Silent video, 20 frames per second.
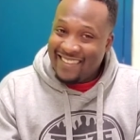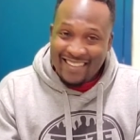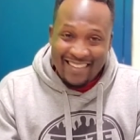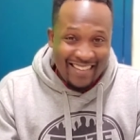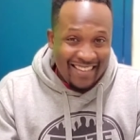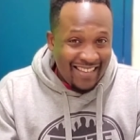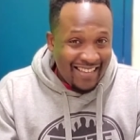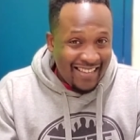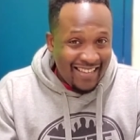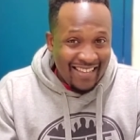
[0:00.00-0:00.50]

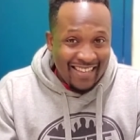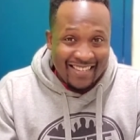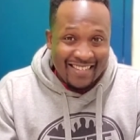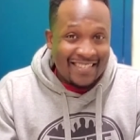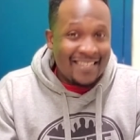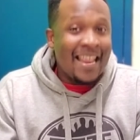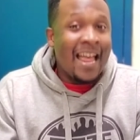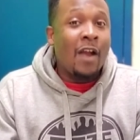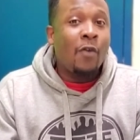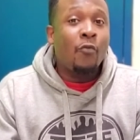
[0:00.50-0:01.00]

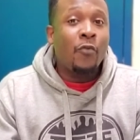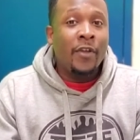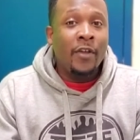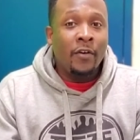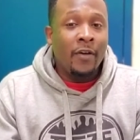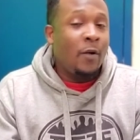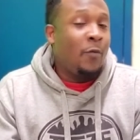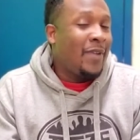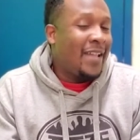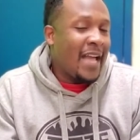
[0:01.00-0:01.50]
it's not
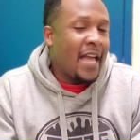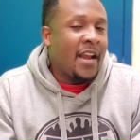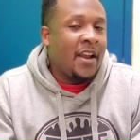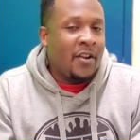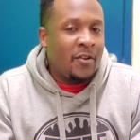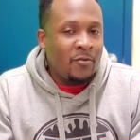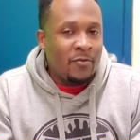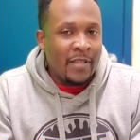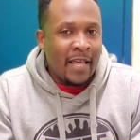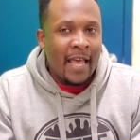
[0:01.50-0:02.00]
real. And we kind of
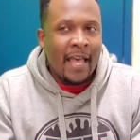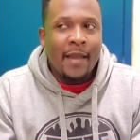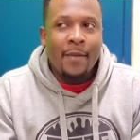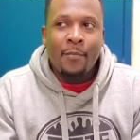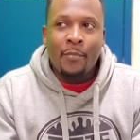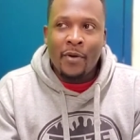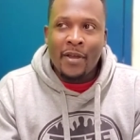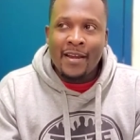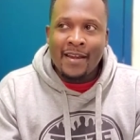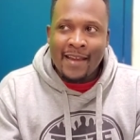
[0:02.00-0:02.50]
knew
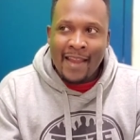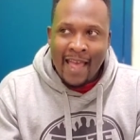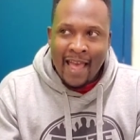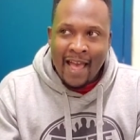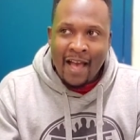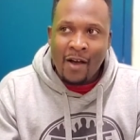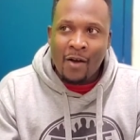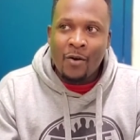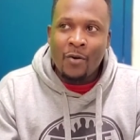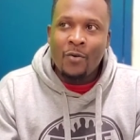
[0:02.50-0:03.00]
that, but
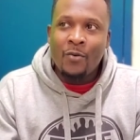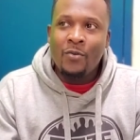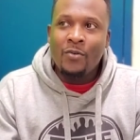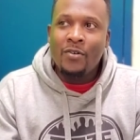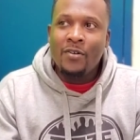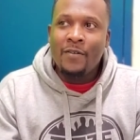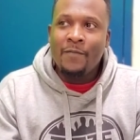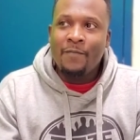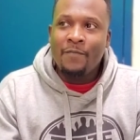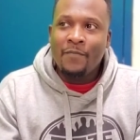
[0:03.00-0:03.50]
now
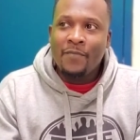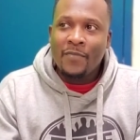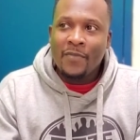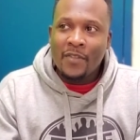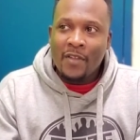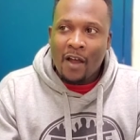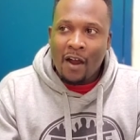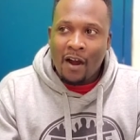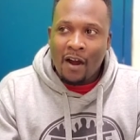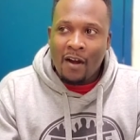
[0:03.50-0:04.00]

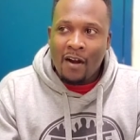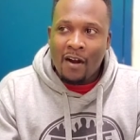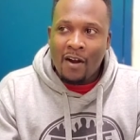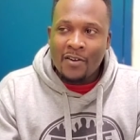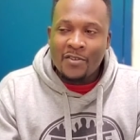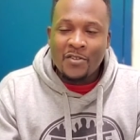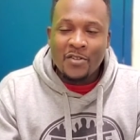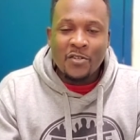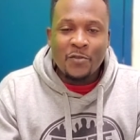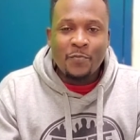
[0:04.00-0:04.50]

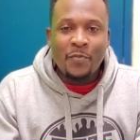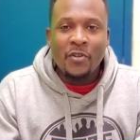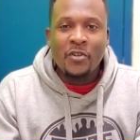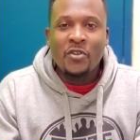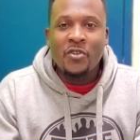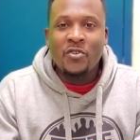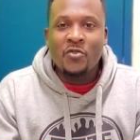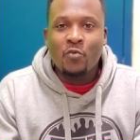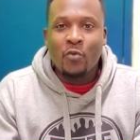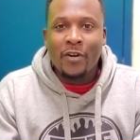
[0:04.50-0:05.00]
our
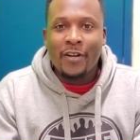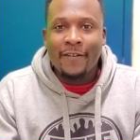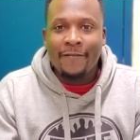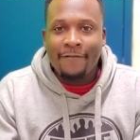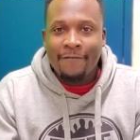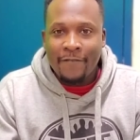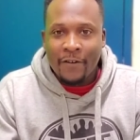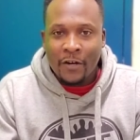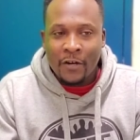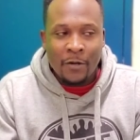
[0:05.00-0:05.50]
suspicions were
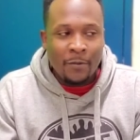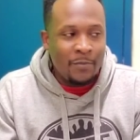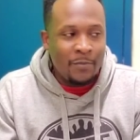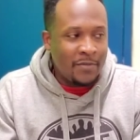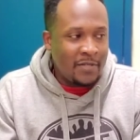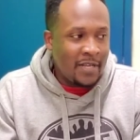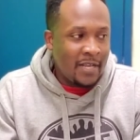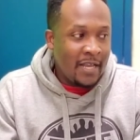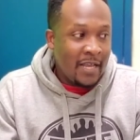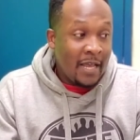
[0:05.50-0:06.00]

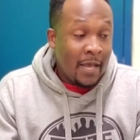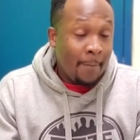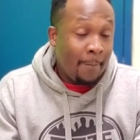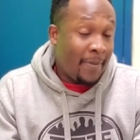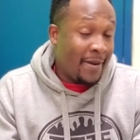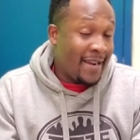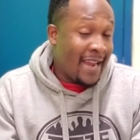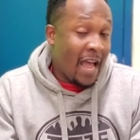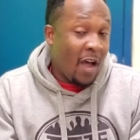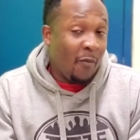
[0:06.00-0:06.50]
confirmed.
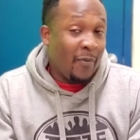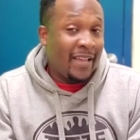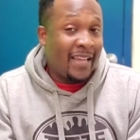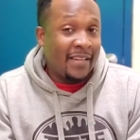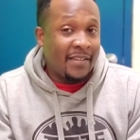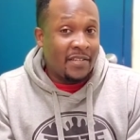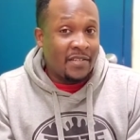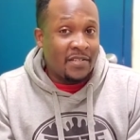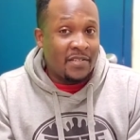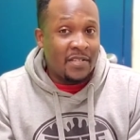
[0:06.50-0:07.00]
But now we
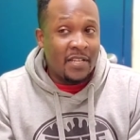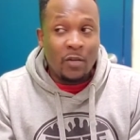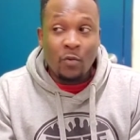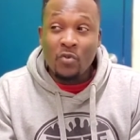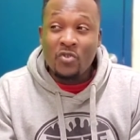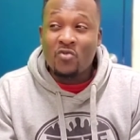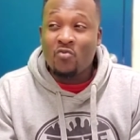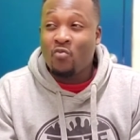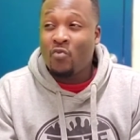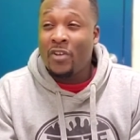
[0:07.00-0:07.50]
get to see
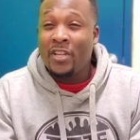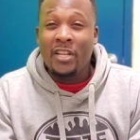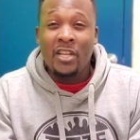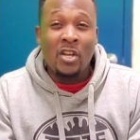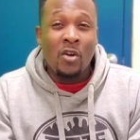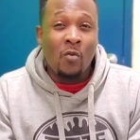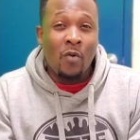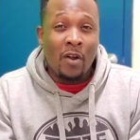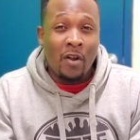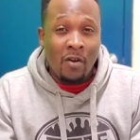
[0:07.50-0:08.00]
what's really
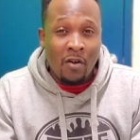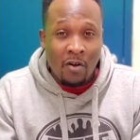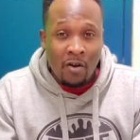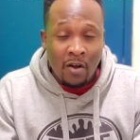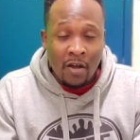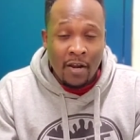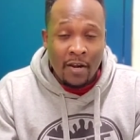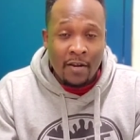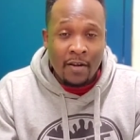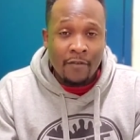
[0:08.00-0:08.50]
going
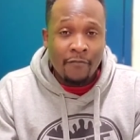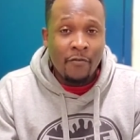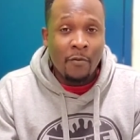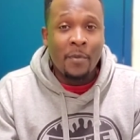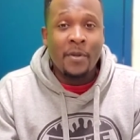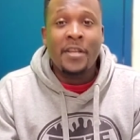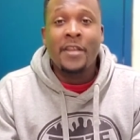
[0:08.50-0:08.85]
on from a